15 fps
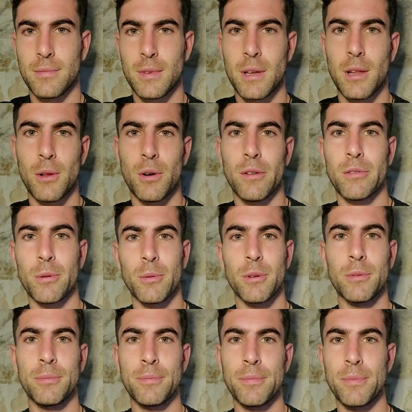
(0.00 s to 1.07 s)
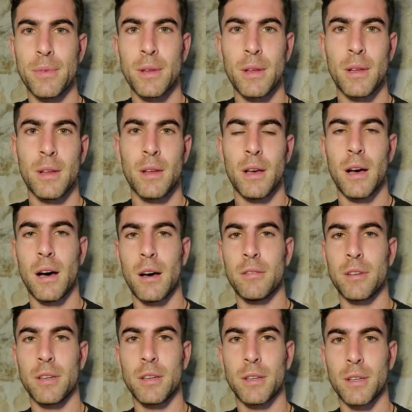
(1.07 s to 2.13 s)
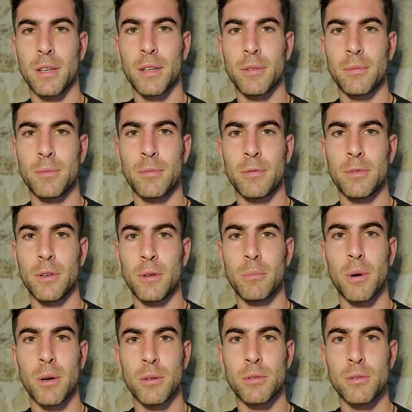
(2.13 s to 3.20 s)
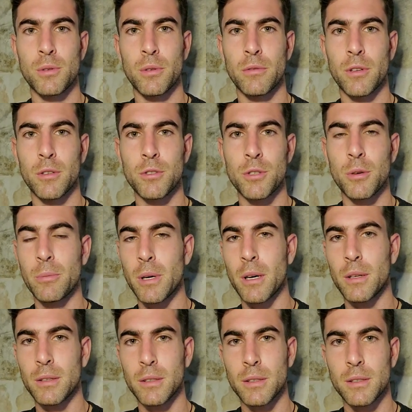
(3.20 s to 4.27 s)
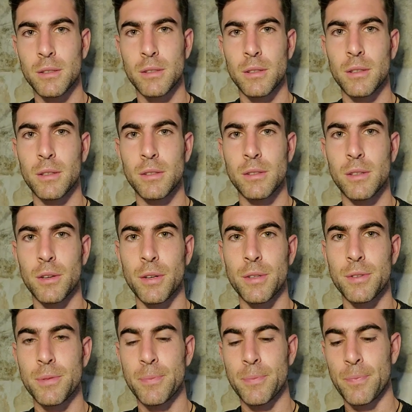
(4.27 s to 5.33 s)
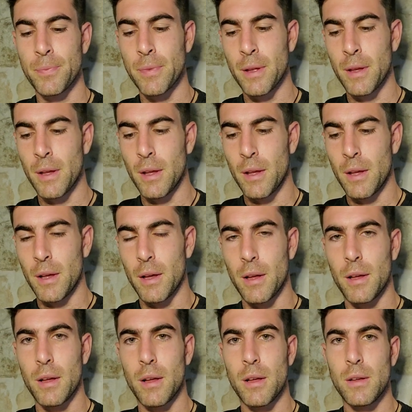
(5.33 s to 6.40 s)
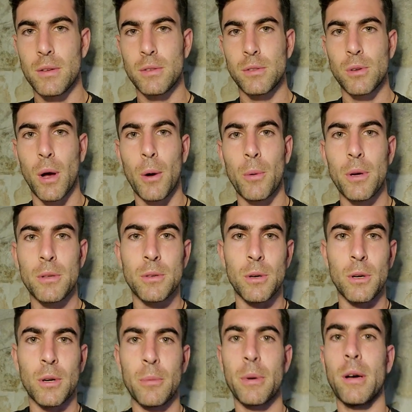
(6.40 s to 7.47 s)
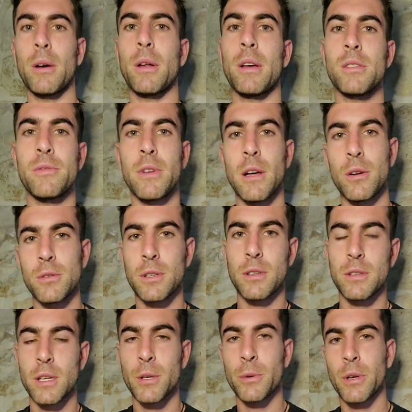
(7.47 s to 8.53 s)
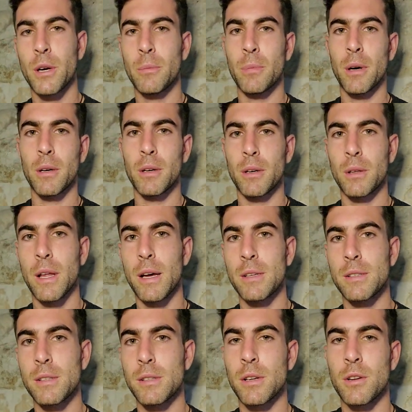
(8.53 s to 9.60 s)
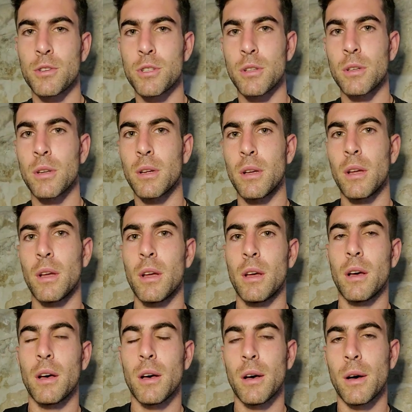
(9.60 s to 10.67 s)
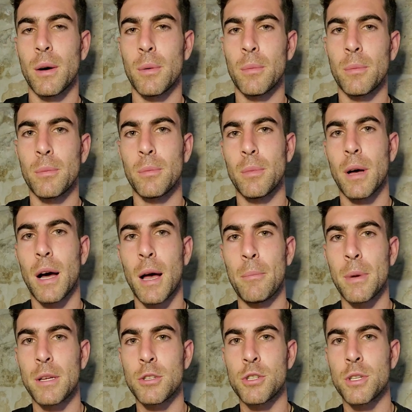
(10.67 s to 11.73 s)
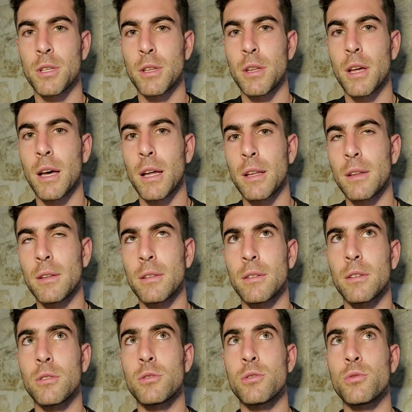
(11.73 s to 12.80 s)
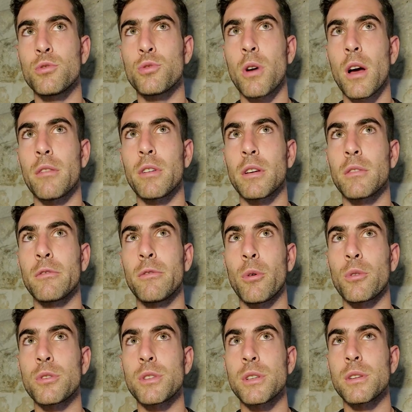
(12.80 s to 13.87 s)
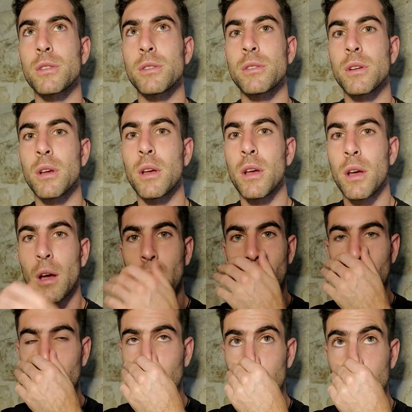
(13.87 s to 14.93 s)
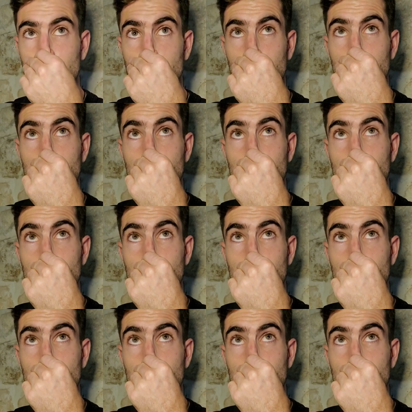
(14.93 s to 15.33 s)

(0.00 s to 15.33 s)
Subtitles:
Hello, everyone. Avi here again for part two of our Geopolitics series. So, I want to talk about as follows. Continuing up on our last discussion, I mentioned that the two driving forces are